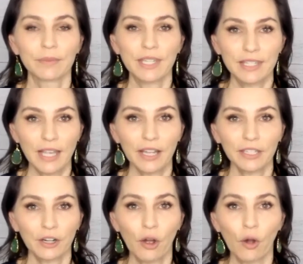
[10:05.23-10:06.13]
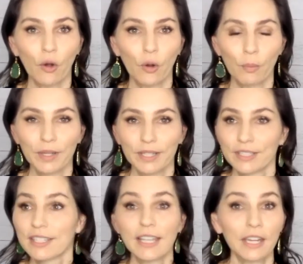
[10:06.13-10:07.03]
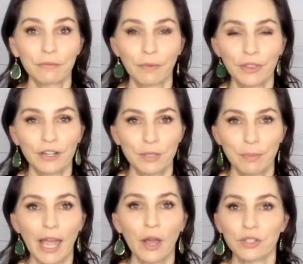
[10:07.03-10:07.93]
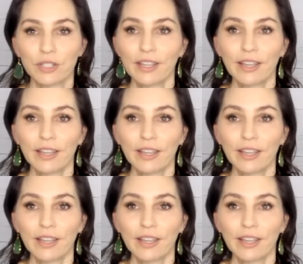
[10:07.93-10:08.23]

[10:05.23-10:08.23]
design their home, design it with their spouse,